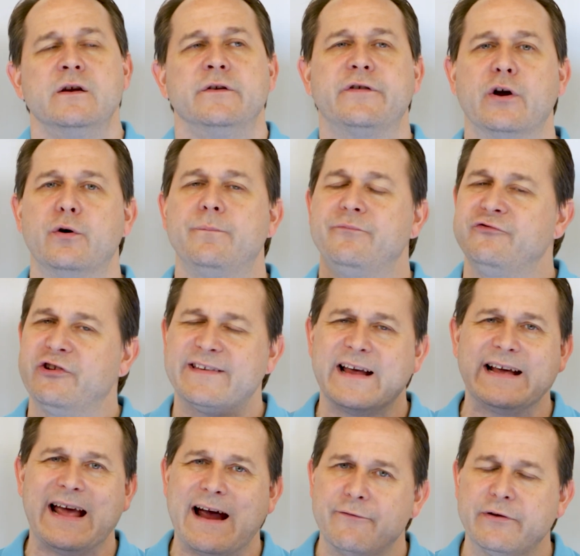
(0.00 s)
So just
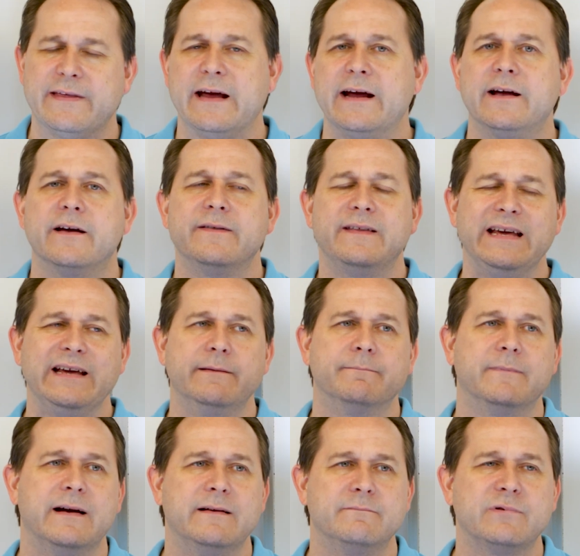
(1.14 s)
like everything, the
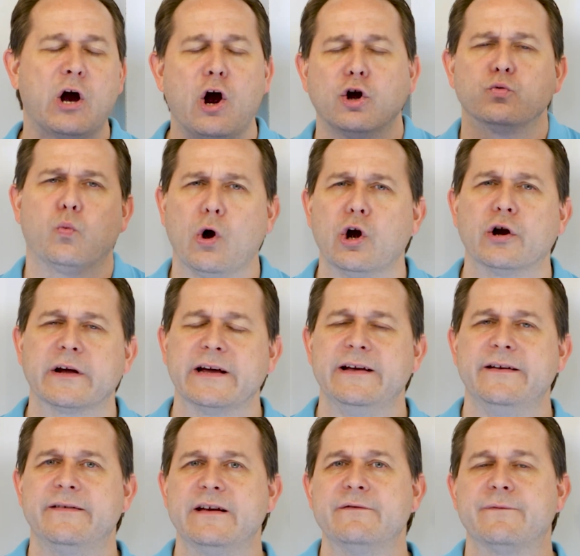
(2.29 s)
hard work
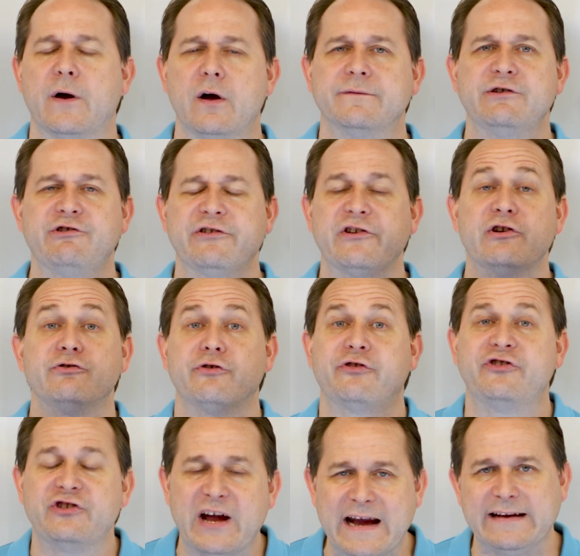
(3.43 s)
is involved in just
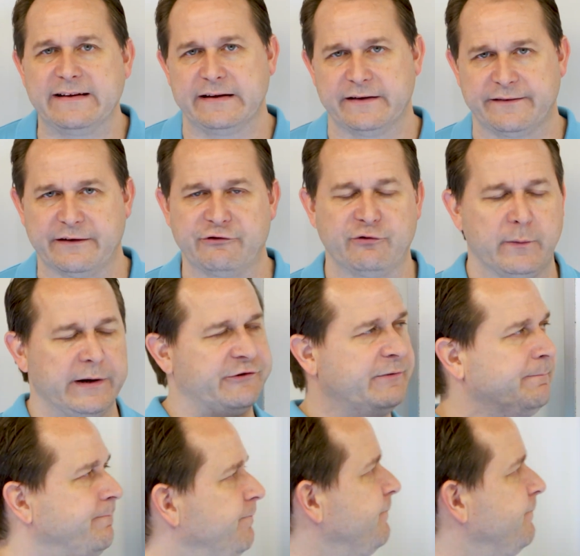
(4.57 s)
understanding the situation.